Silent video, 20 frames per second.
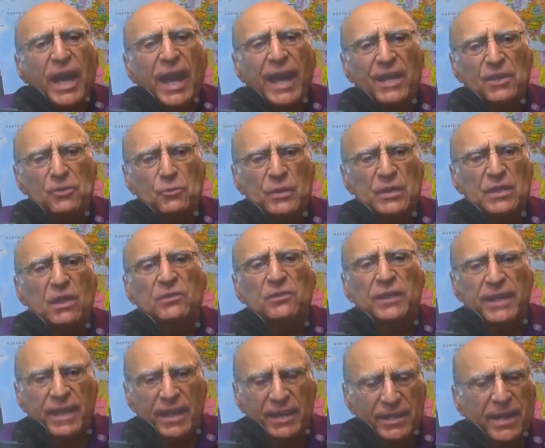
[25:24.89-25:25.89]
and as a result,
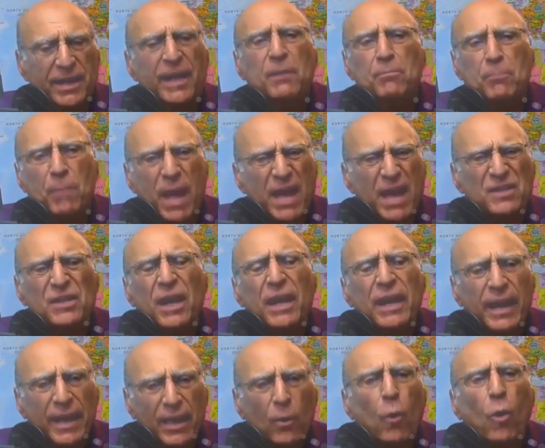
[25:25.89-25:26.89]
they get kickbacks
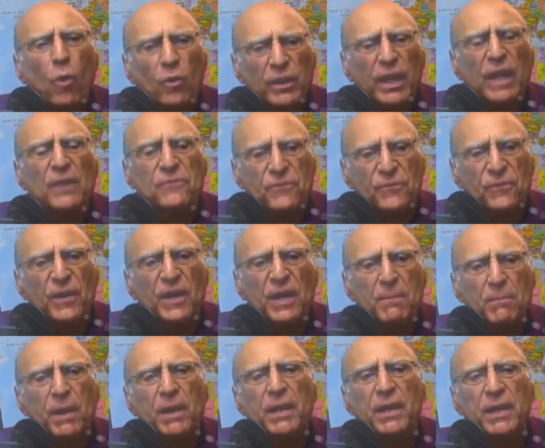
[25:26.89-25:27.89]
and all that funny
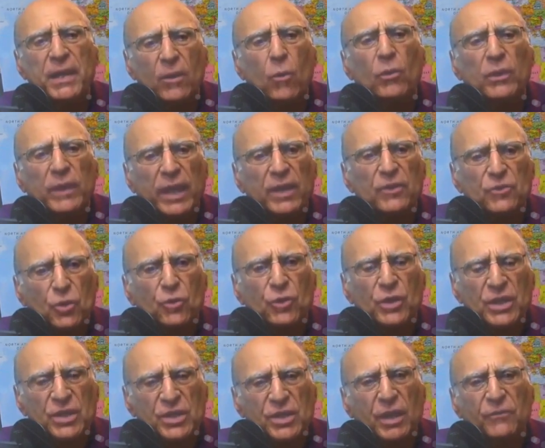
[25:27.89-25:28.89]
money and all that
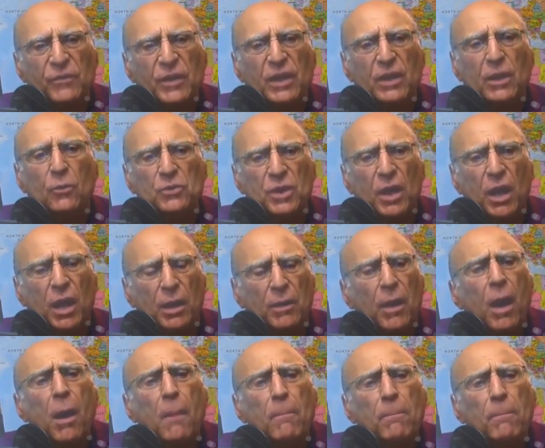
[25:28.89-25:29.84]
dirty stuff that goes on.